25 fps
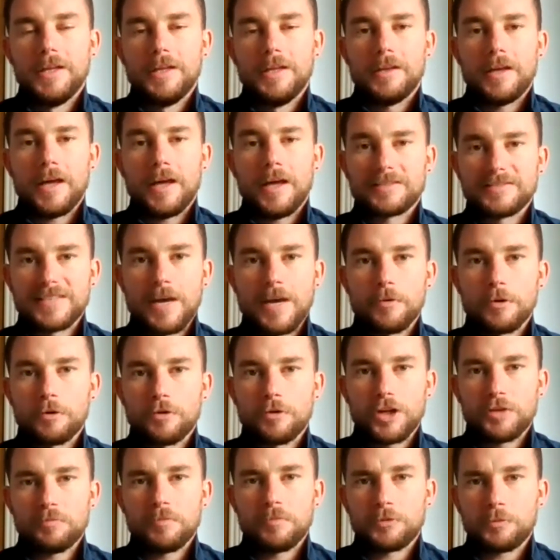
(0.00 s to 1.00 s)
And it's now in
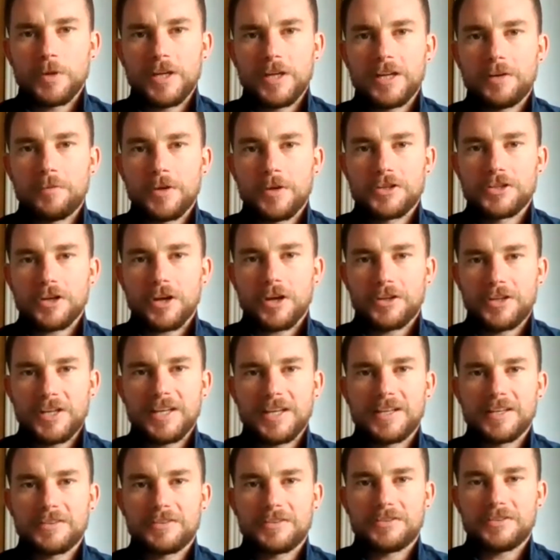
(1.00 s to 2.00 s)
Christmas week, which I
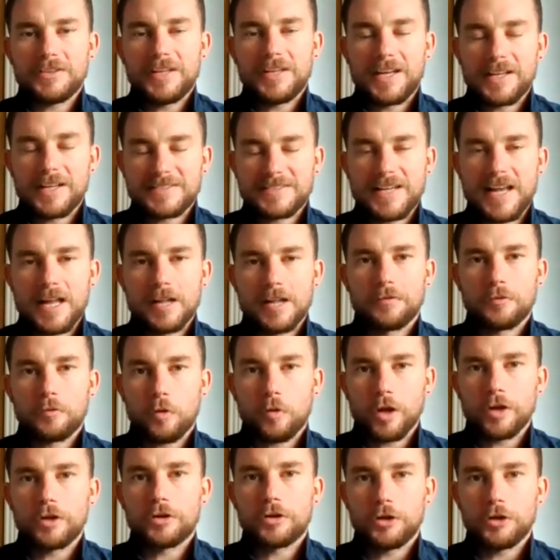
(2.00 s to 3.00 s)
think is in itself
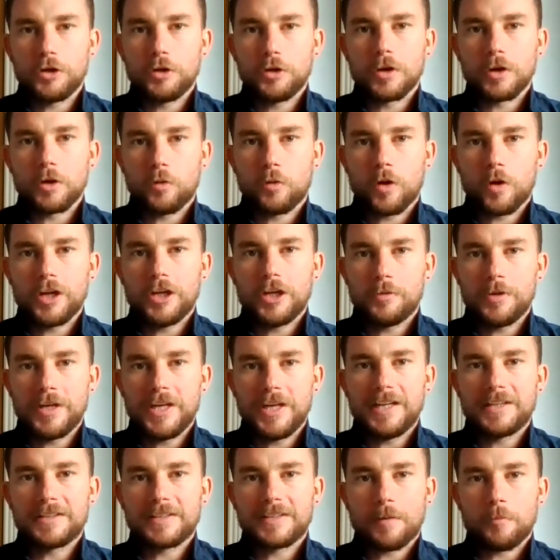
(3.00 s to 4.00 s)
quite cool and quite
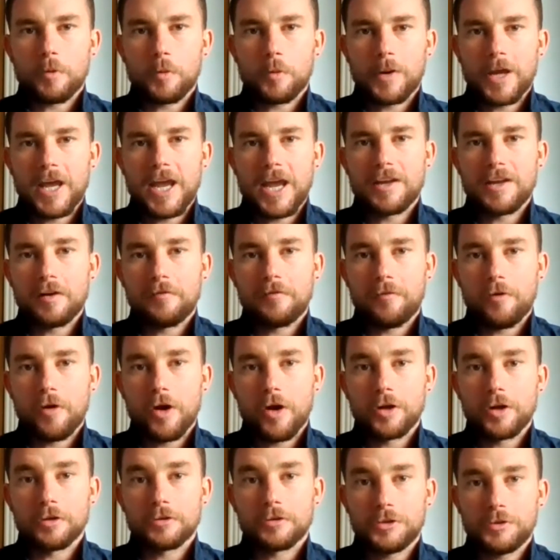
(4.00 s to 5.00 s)
unique that we're playing in a
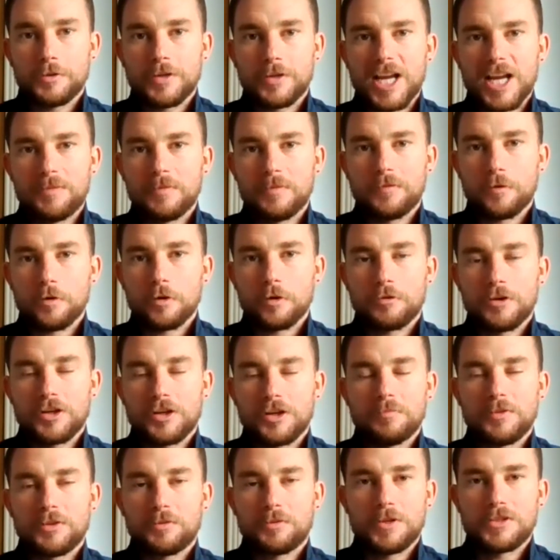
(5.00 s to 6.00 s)
final 2 days before
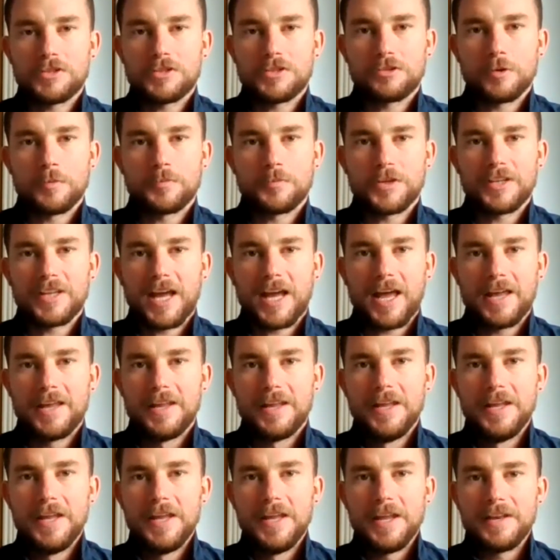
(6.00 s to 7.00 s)
Christmas, which is something that
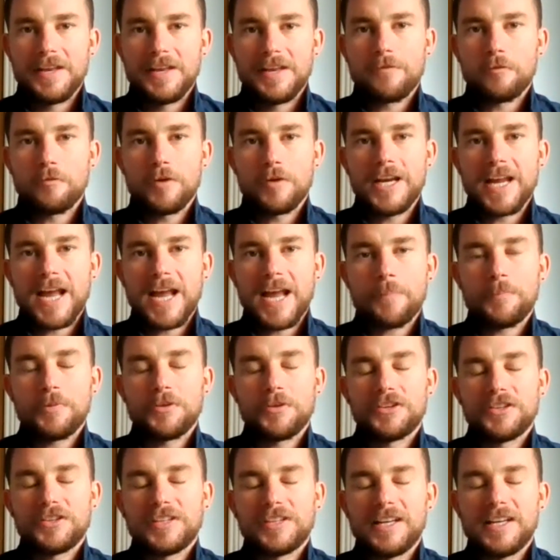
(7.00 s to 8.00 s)
never really
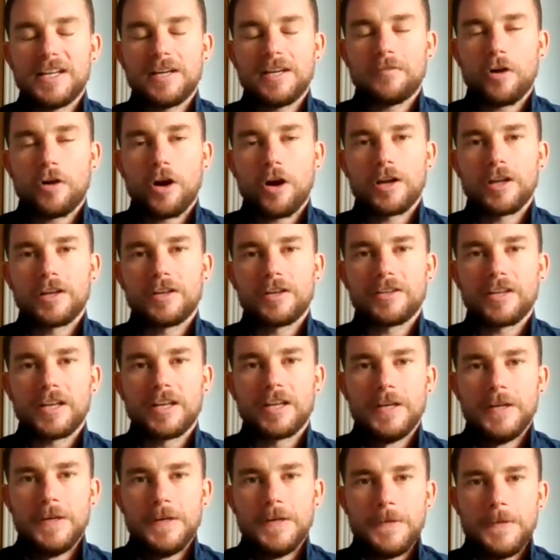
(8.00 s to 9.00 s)
happens in the League of Ireland. And,
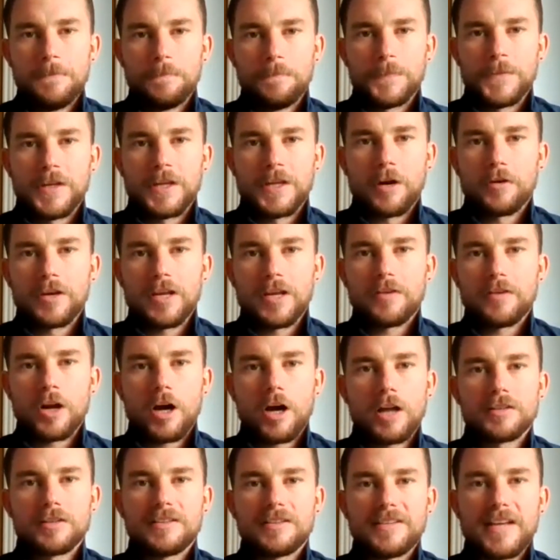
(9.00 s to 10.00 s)
you know, given
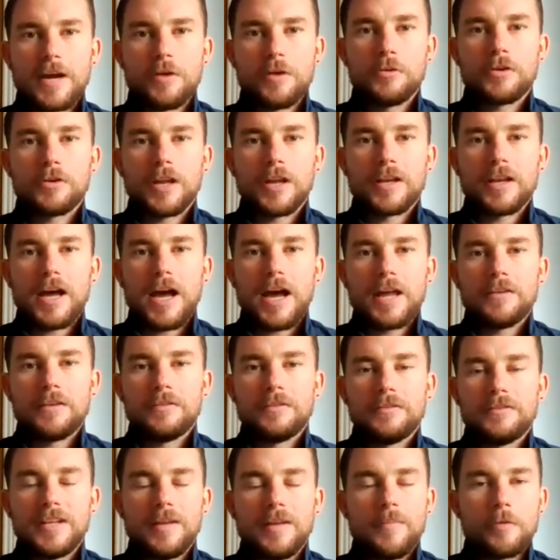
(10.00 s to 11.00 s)
all the doubt
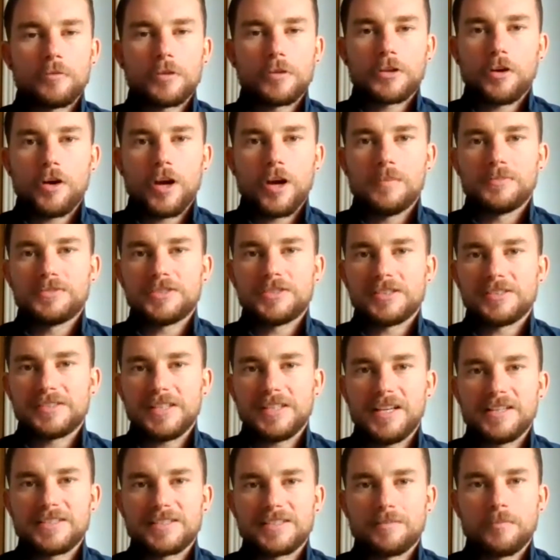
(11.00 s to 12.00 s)
and the amount of times this
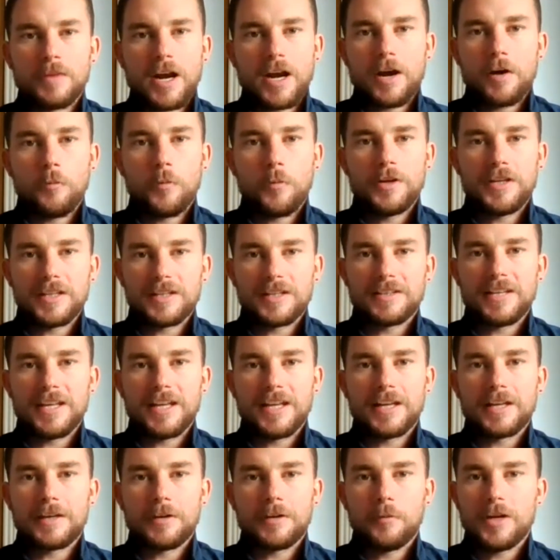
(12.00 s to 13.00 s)
season where we didn't
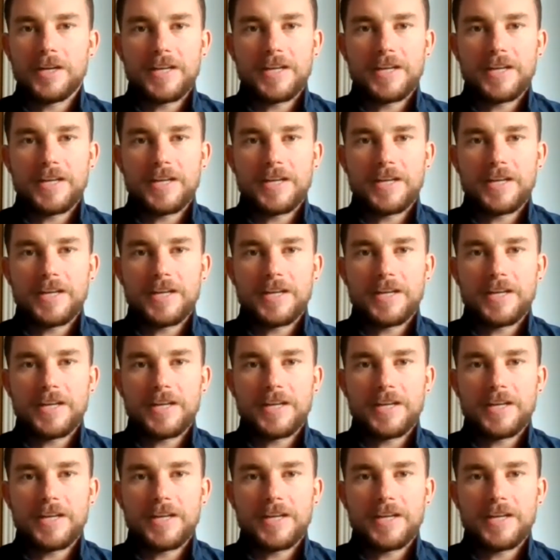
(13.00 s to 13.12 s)
think we'd